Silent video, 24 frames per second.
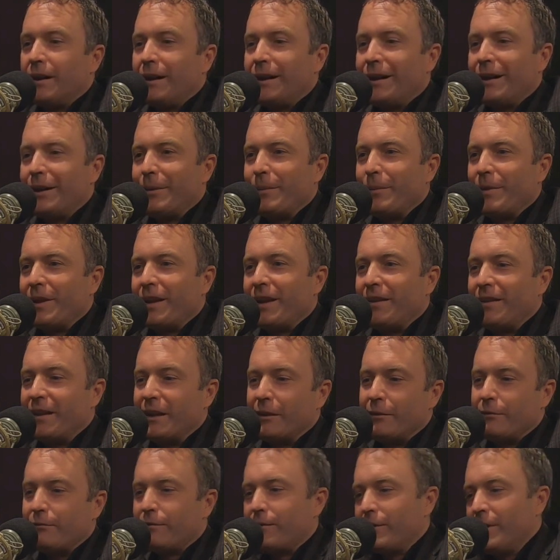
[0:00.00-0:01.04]
And
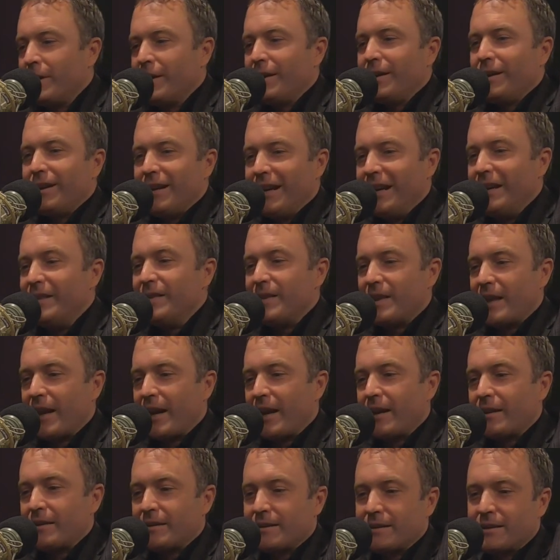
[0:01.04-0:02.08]
then in
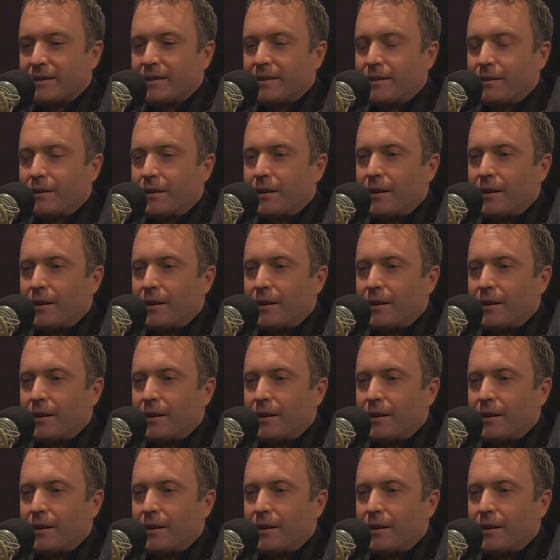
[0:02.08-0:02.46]
that